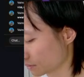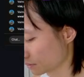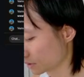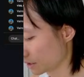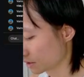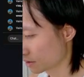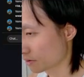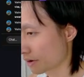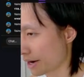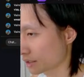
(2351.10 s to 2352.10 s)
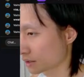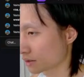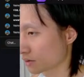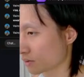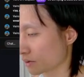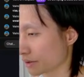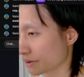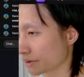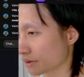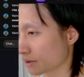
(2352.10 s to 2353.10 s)
interact with
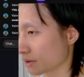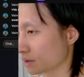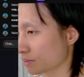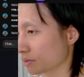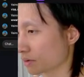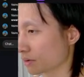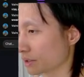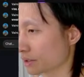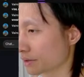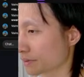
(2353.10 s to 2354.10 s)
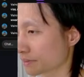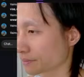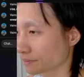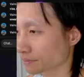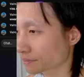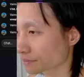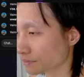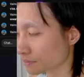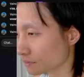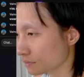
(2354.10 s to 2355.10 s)
the deployed
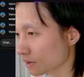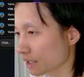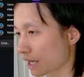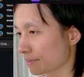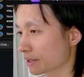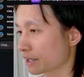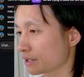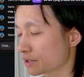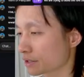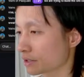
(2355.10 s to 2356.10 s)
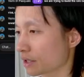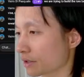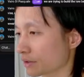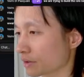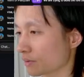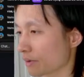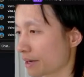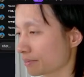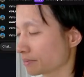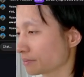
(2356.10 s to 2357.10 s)
application on the
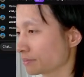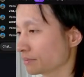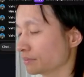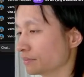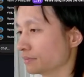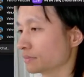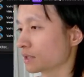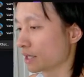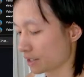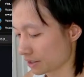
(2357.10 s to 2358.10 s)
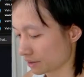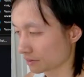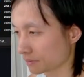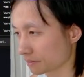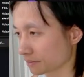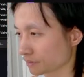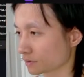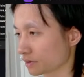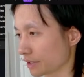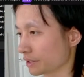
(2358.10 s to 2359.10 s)
web and
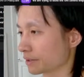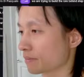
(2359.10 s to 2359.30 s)
grade it.